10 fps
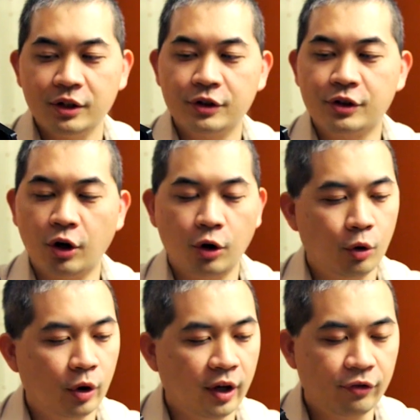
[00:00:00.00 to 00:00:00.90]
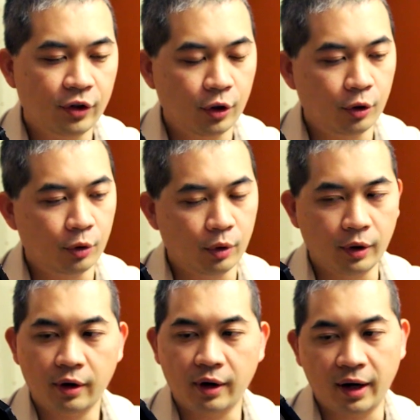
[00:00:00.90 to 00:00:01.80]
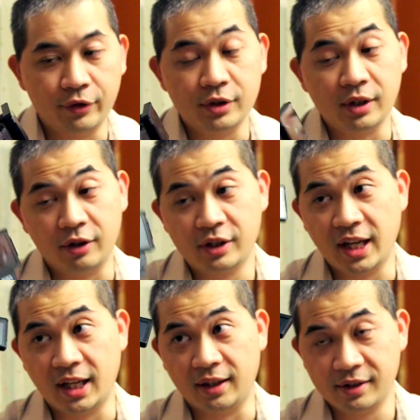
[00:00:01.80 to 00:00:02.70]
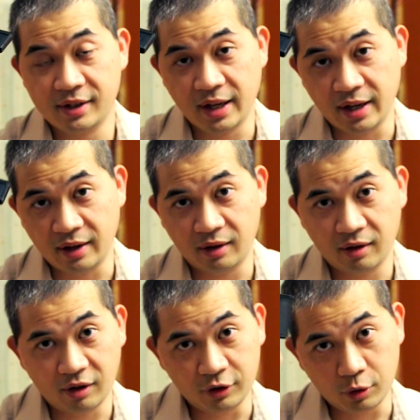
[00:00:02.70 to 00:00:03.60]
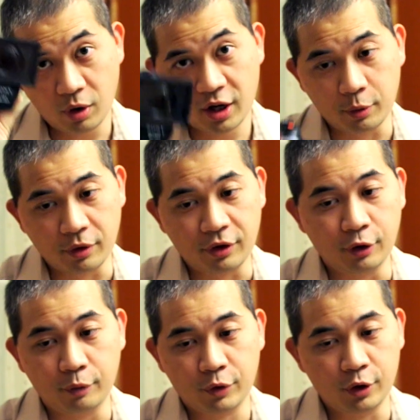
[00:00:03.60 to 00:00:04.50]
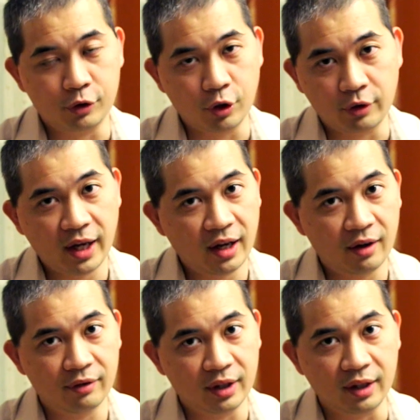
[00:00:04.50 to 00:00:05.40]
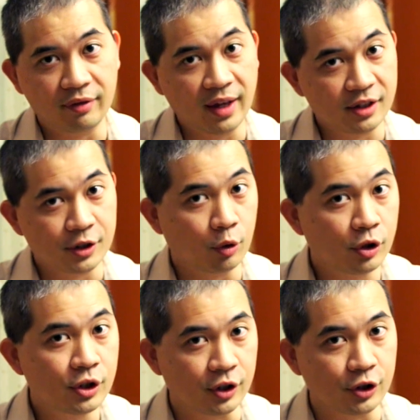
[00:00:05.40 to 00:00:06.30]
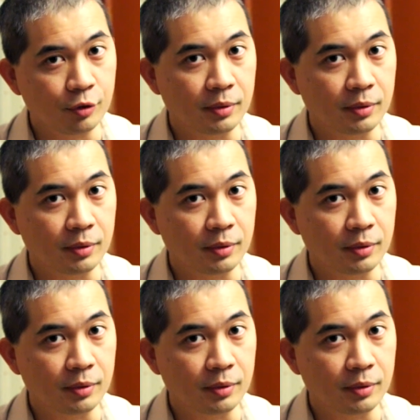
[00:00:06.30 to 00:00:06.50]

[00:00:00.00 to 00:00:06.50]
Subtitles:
So if you obviously are taking this guy underwater with you, you don't have any of that distortion issue,